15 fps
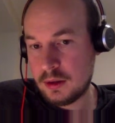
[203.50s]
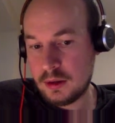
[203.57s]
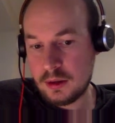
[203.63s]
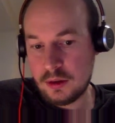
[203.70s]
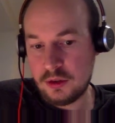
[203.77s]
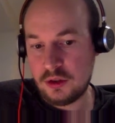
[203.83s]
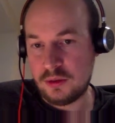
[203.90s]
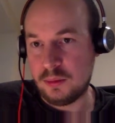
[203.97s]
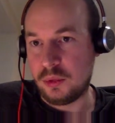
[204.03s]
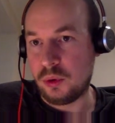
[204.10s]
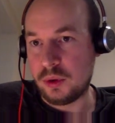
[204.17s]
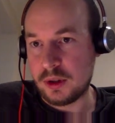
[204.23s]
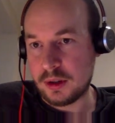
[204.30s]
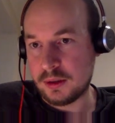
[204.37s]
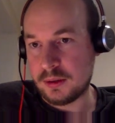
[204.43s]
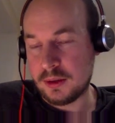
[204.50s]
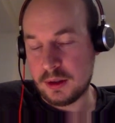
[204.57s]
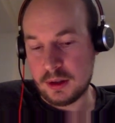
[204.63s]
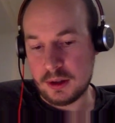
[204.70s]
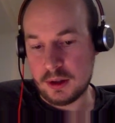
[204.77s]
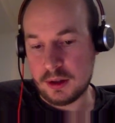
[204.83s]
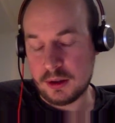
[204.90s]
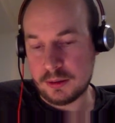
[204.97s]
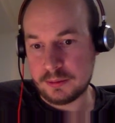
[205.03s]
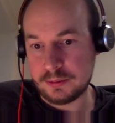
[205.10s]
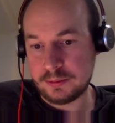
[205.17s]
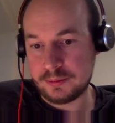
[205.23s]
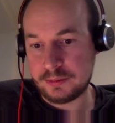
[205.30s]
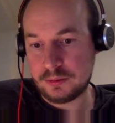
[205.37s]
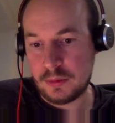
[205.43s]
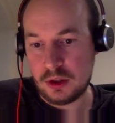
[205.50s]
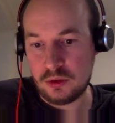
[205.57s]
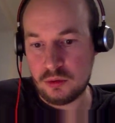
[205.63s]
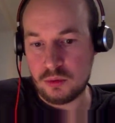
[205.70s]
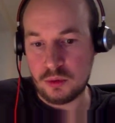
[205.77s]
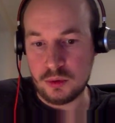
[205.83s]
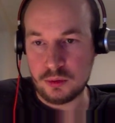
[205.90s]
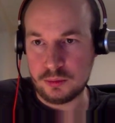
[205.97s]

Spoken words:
just Boolean, the true.